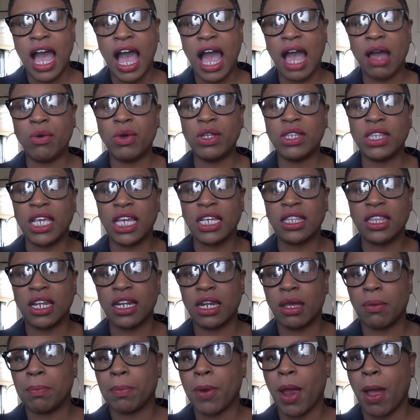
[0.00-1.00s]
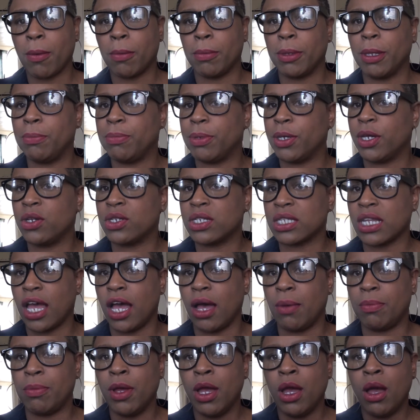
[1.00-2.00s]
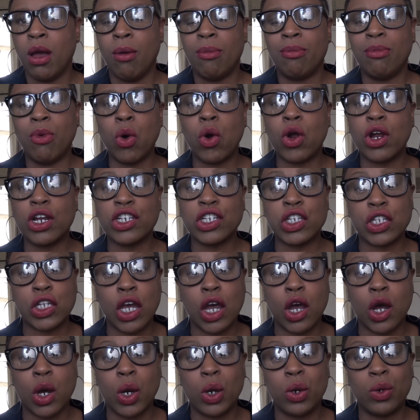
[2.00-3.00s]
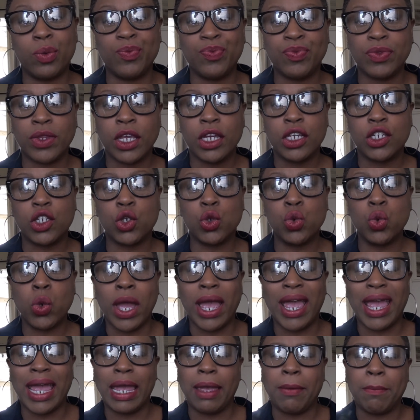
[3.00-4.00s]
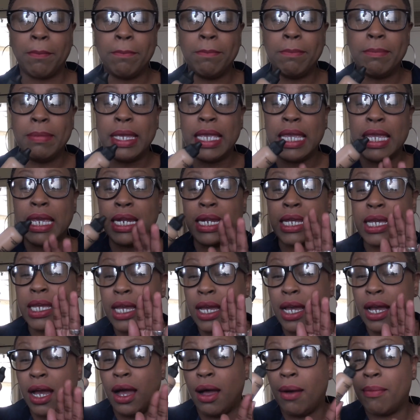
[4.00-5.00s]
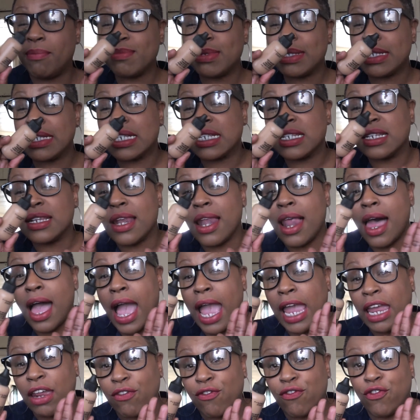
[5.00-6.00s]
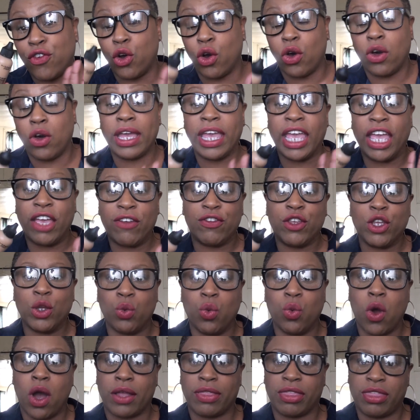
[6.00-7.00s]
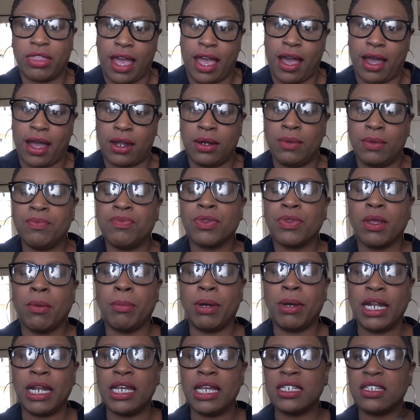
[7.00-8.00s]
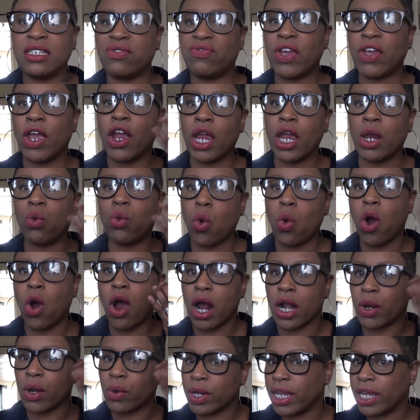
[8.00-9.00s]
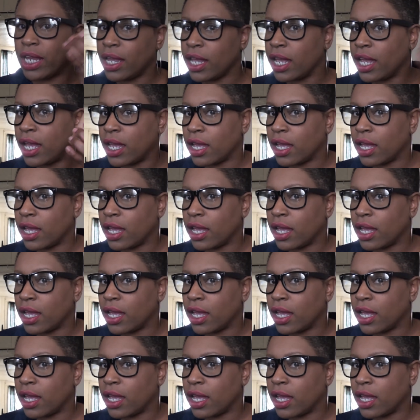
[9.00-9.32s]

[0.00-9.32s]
I would think that it probably builds up more so to a medium slight full if you want that. But it's very watery,